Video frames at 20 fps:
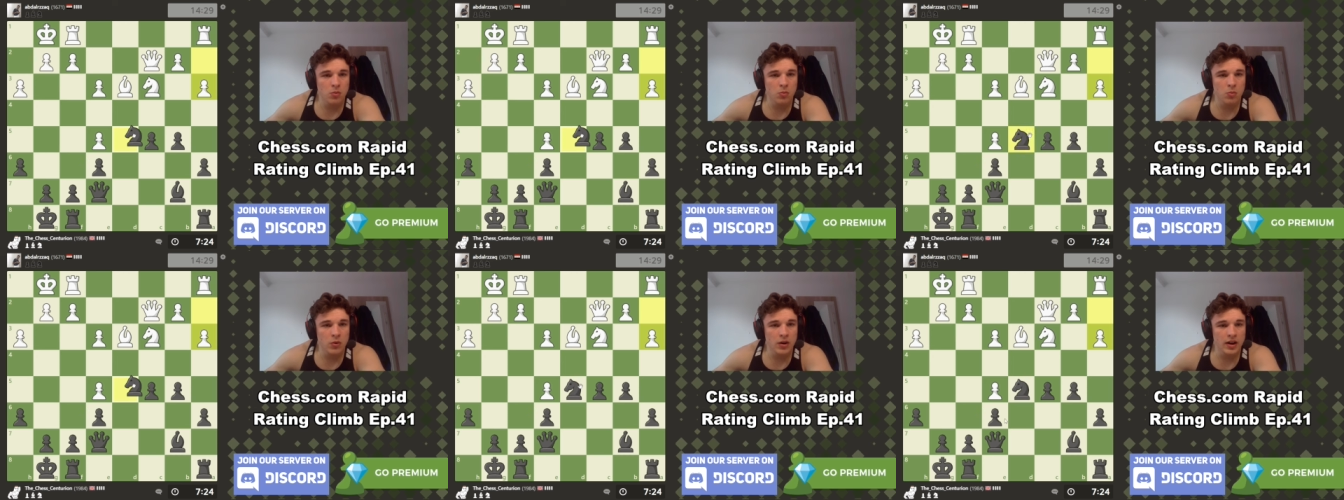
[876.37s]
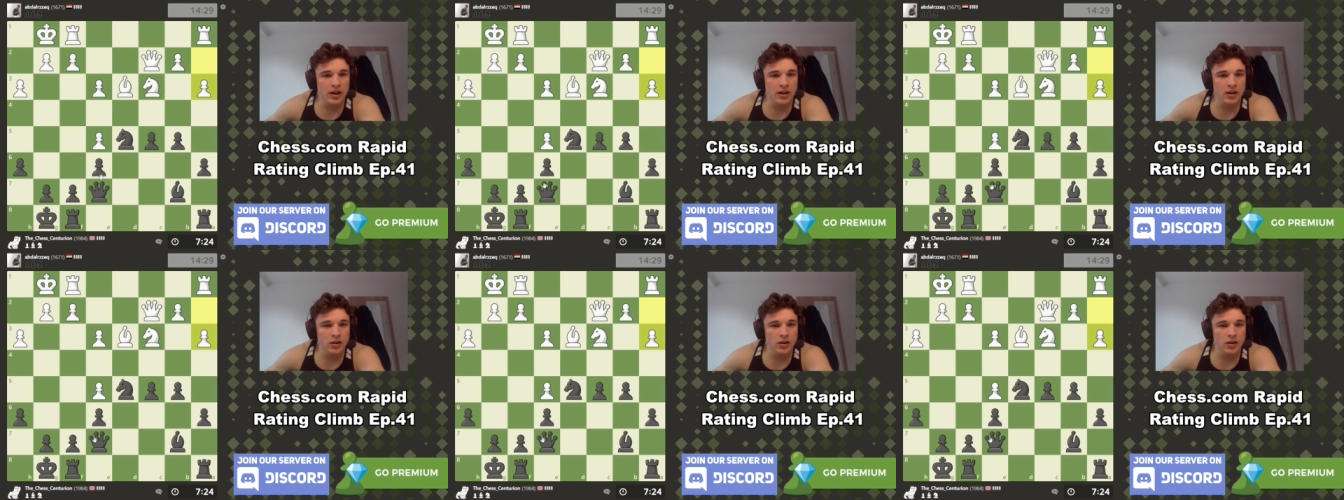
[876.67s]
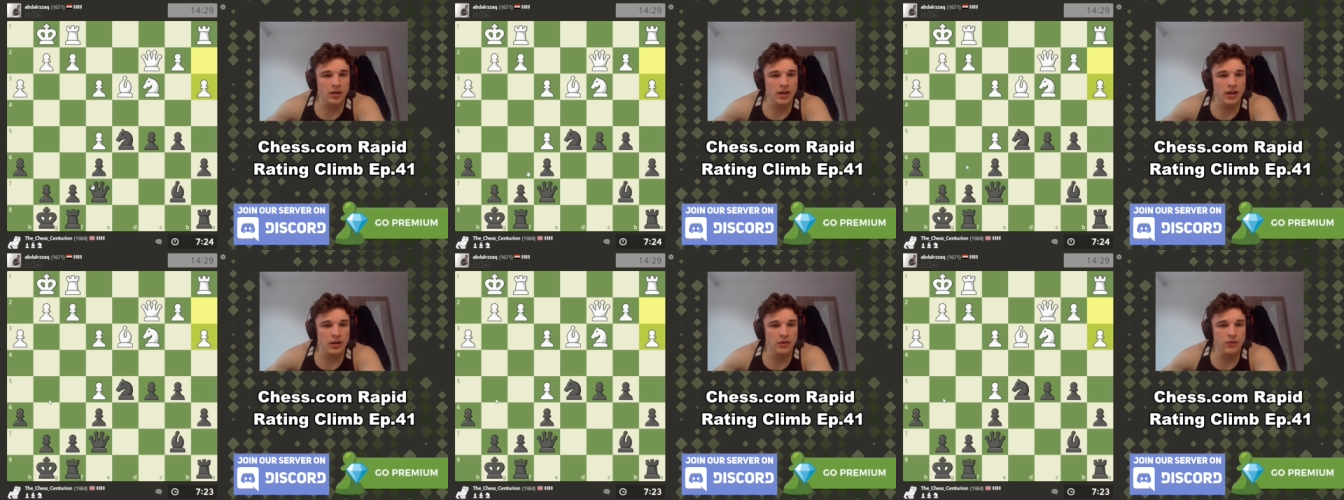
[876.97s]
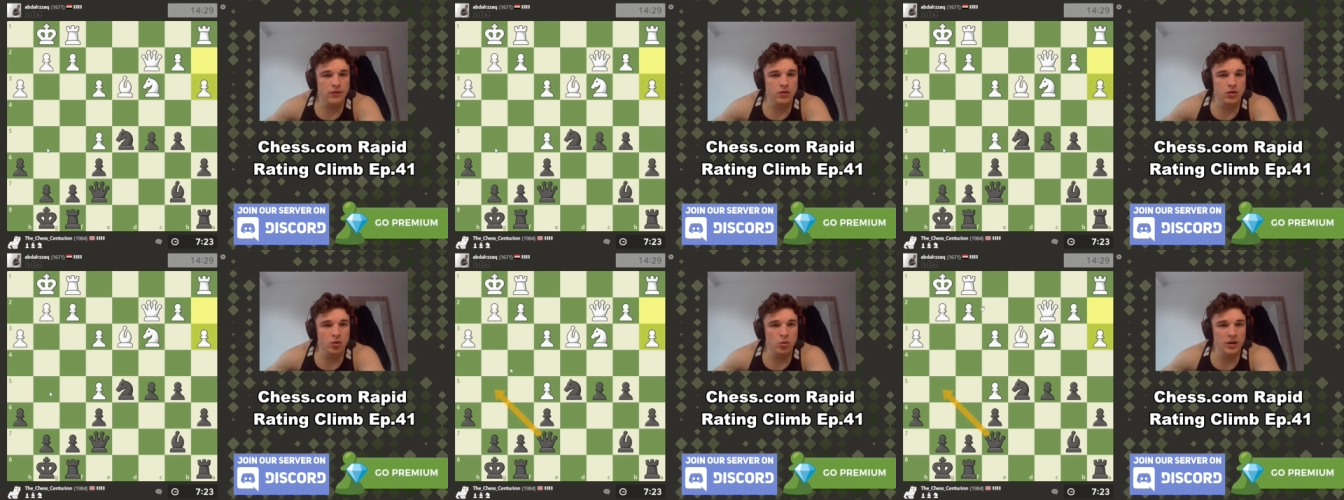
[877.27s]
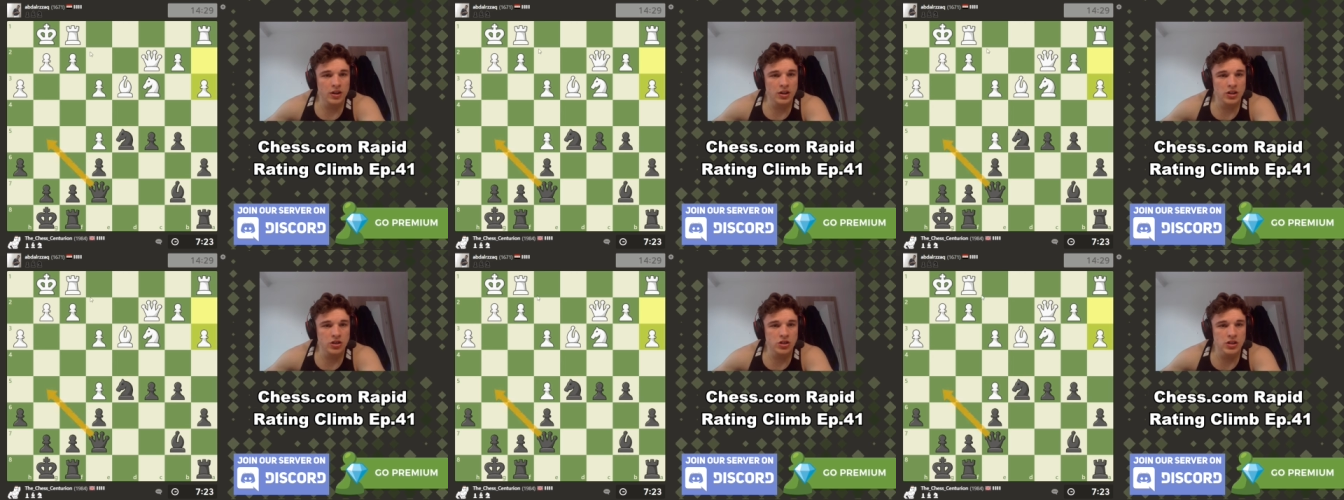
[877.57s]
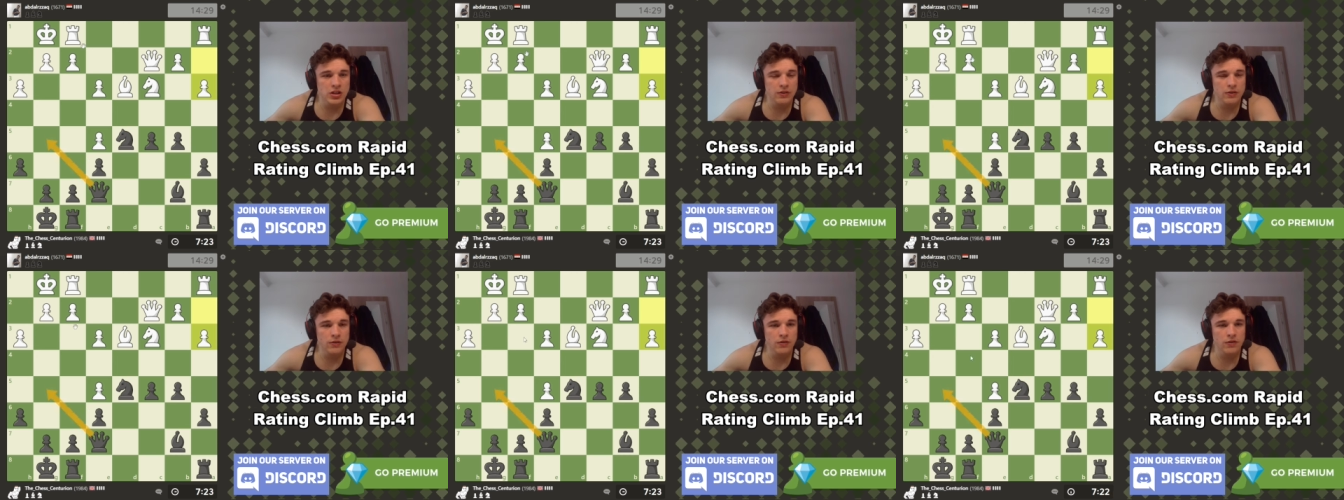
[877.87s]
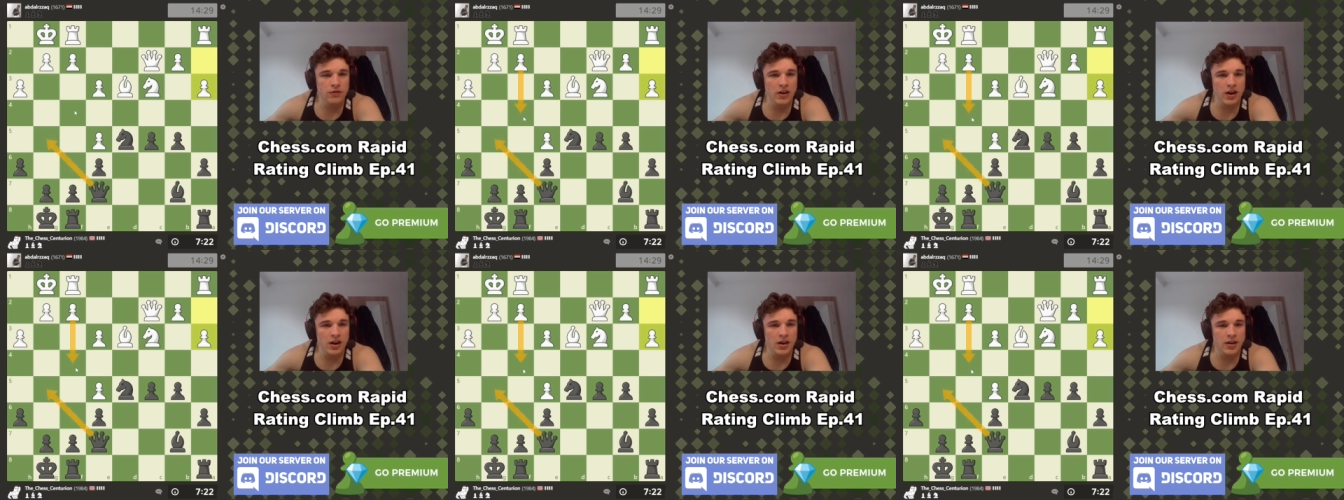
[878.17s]
Well, if queen g
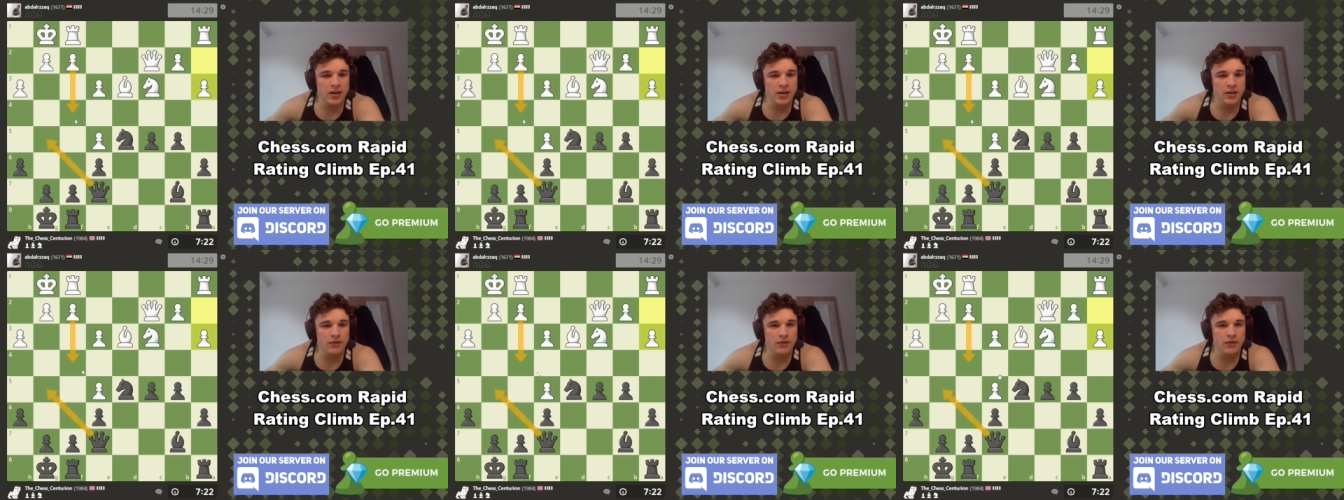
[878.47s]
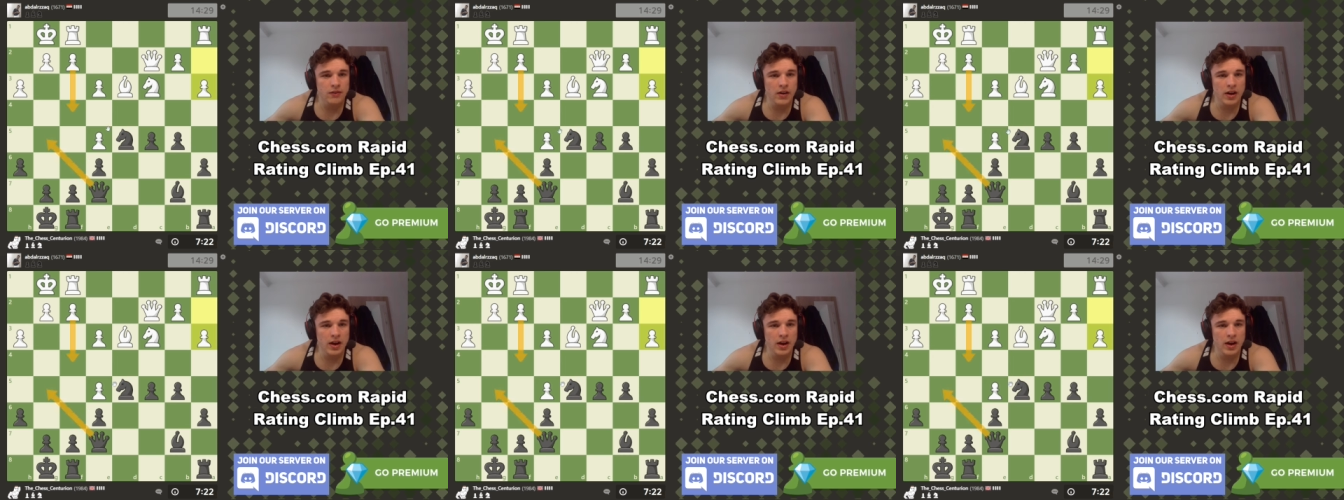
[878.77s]
five,